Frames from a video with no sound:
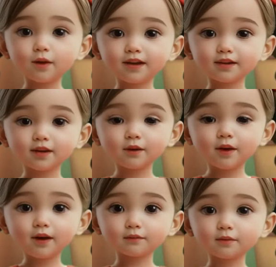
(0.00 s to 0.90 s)
writing
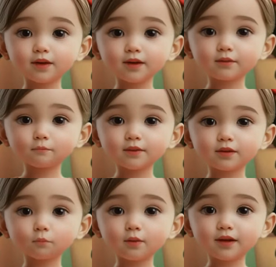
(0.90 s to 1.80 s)
an essay on
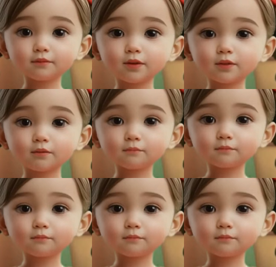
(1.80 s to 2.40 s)
Big Grandma.